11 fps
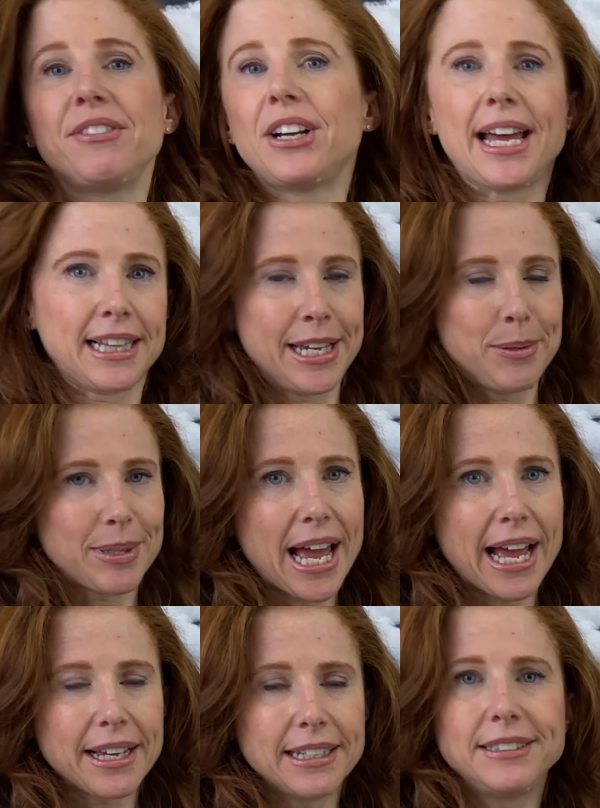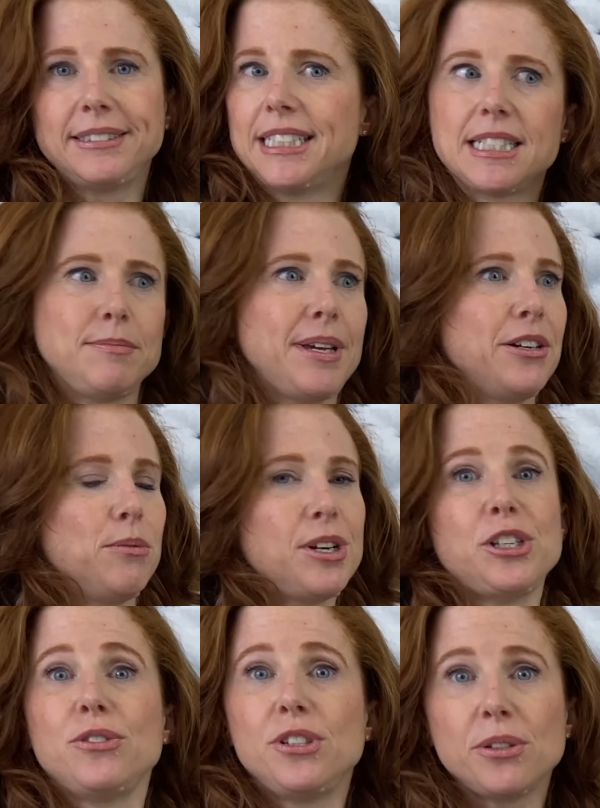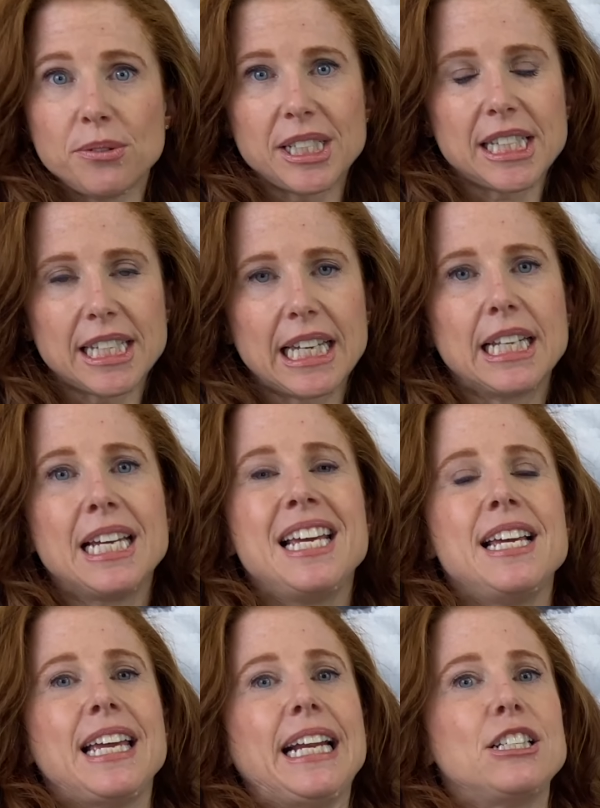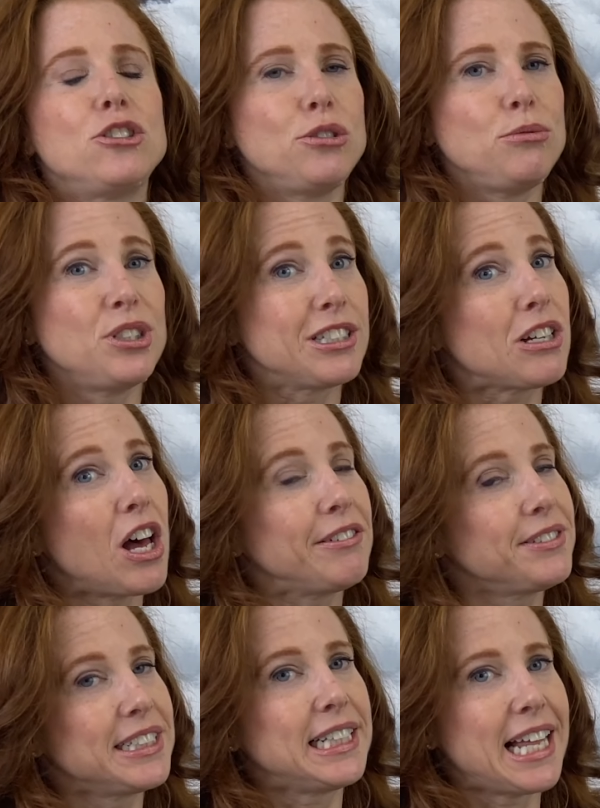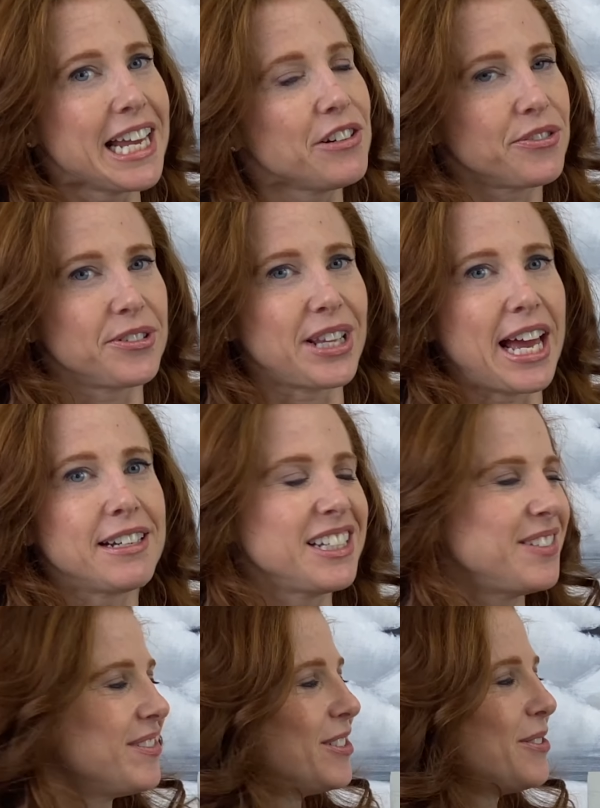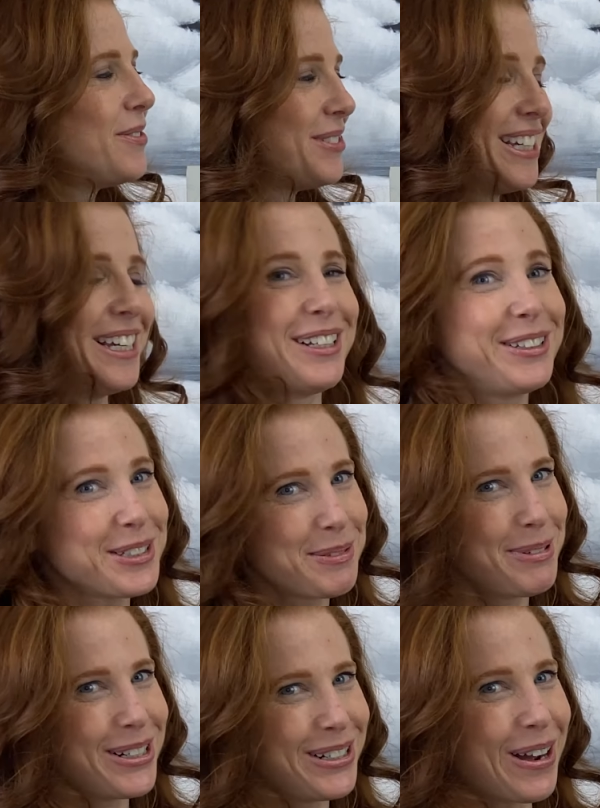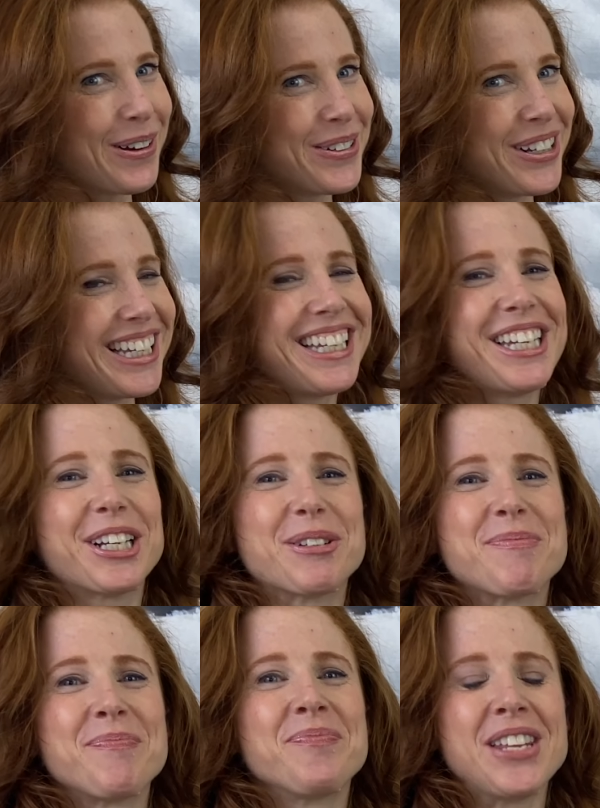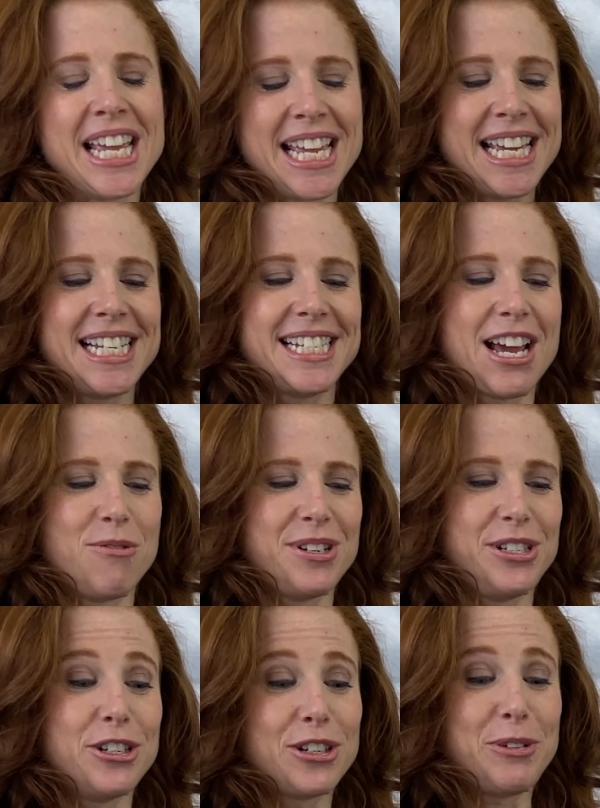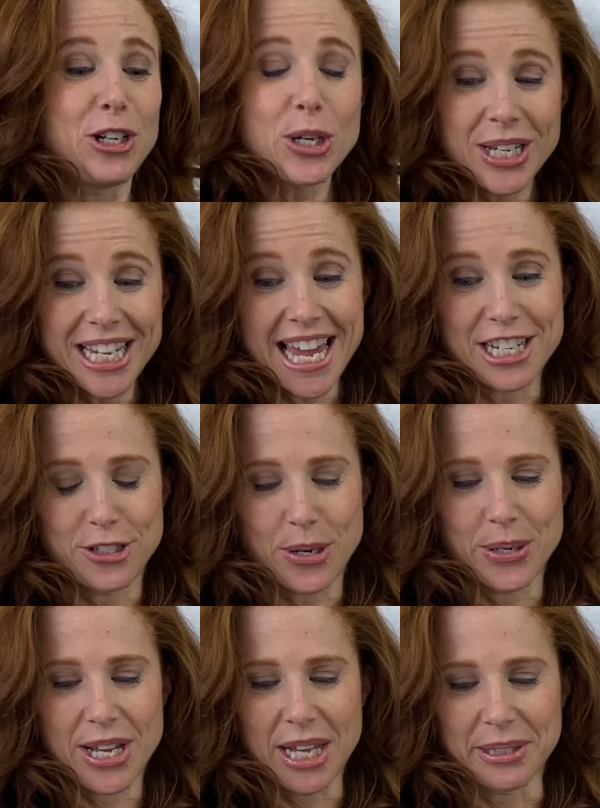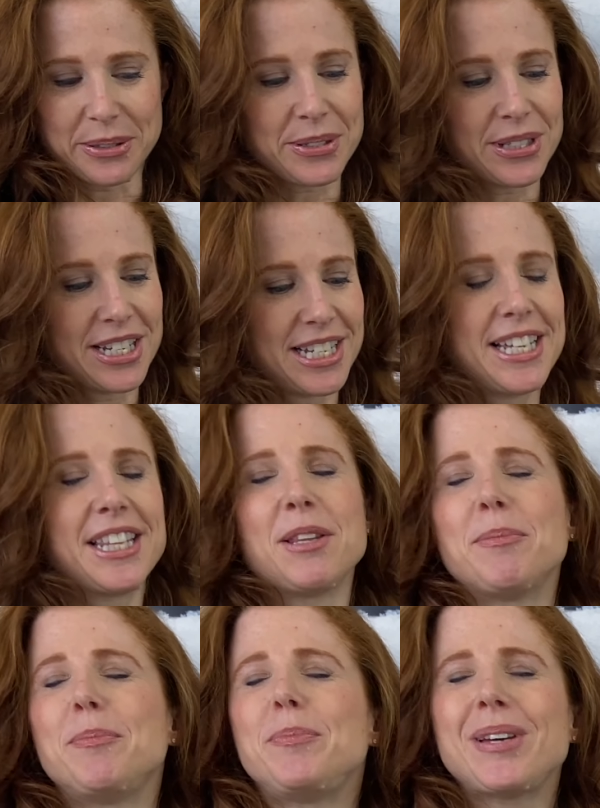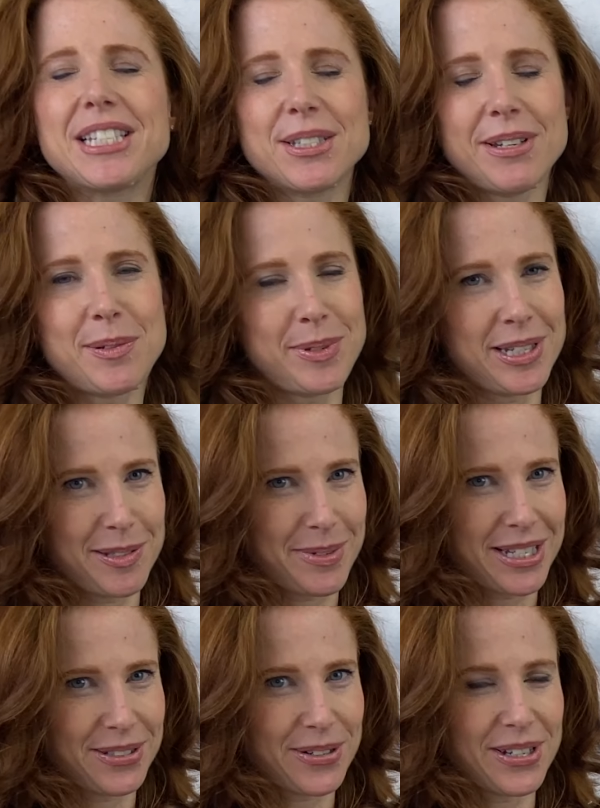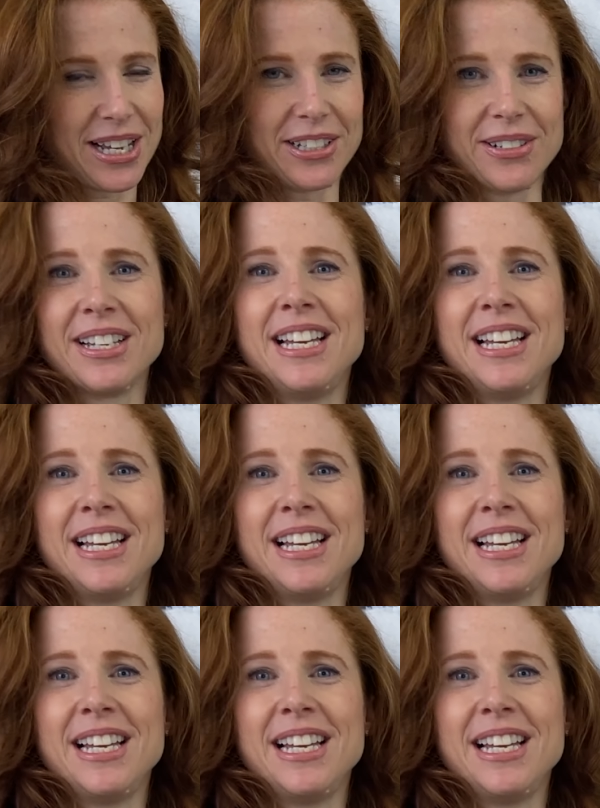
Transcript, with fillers: act like black. Doesn't matter what you do with it. And it's too soft and light for that, even though it looks pretty dark right here. Now, when you're looking at dark colors, the best way to pick the best dark color